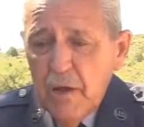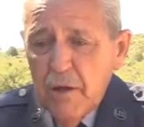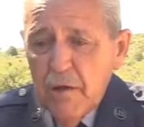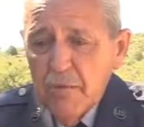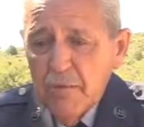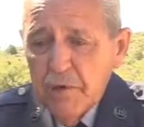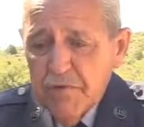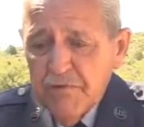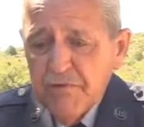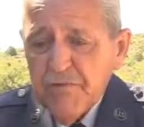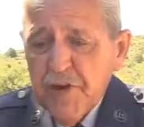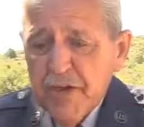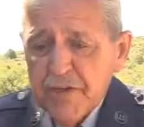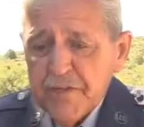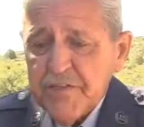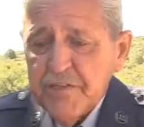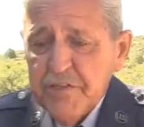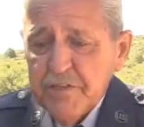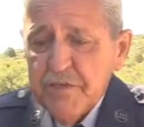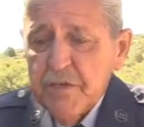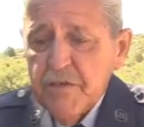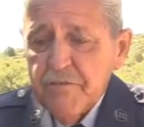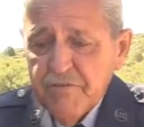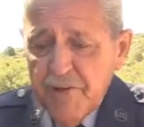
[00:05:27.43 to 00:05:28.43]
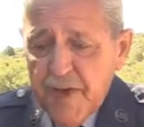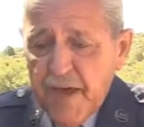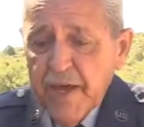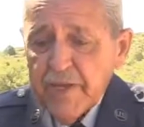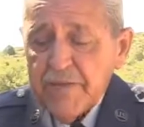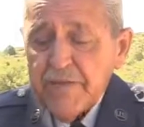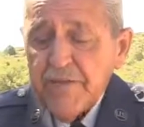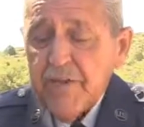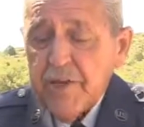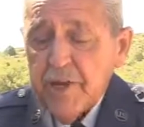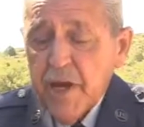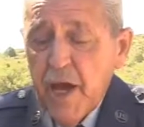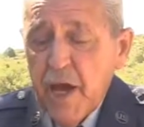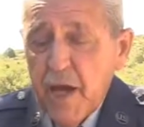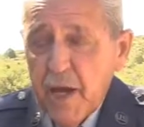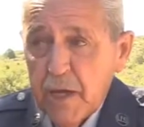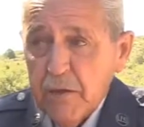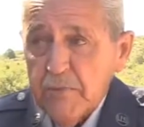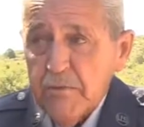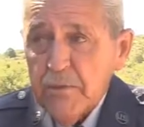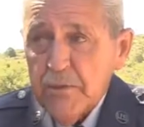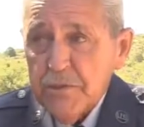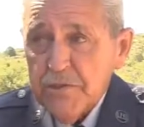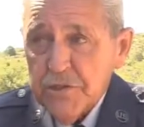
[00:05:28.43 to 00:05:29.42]
reflected the fact that
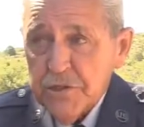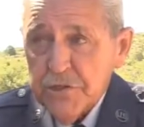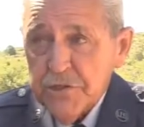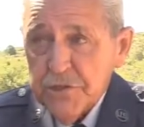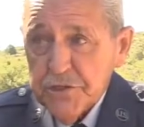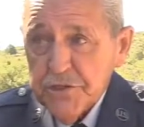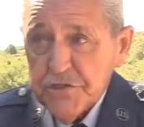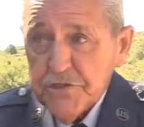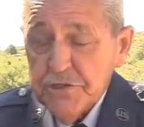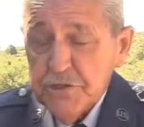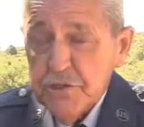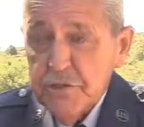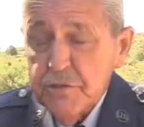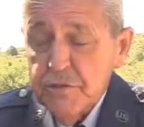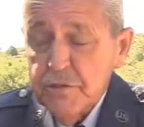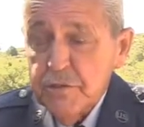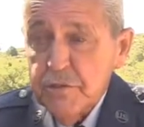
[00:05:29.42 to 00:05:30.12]
I was a Christian.